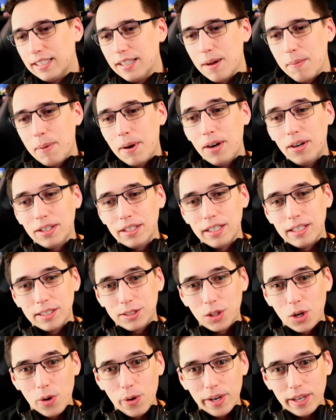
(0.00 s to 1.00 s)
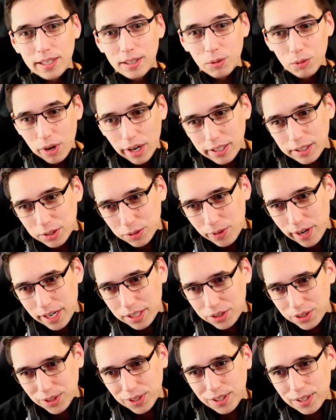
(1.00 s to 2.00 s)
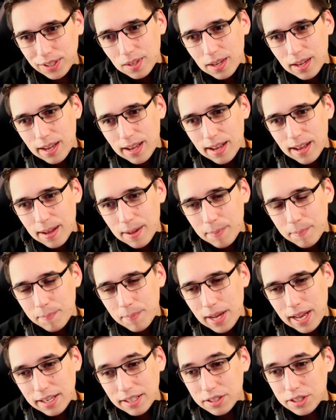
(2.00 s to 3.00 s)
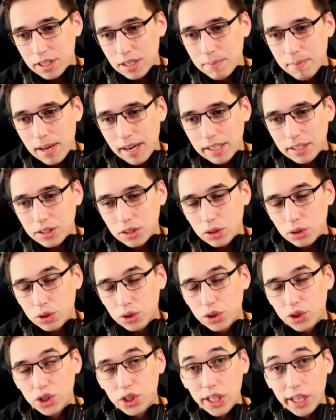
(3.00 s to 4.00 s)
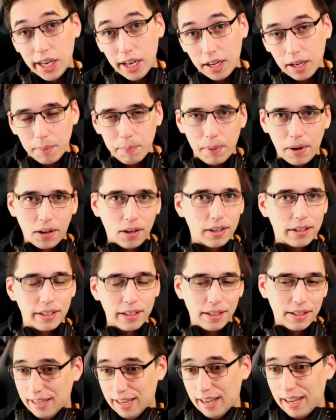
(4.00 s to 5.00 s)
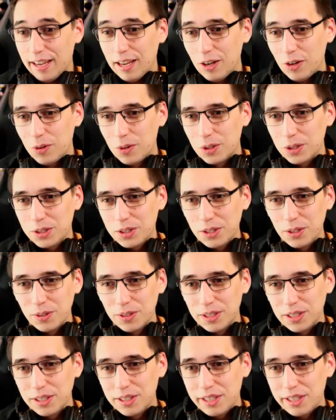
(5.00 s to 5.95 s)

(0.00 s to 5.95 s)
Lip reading: apparently it's going in the right direction. And the cinematics are sick, apparently. Yeah, Halo Wars 2 is a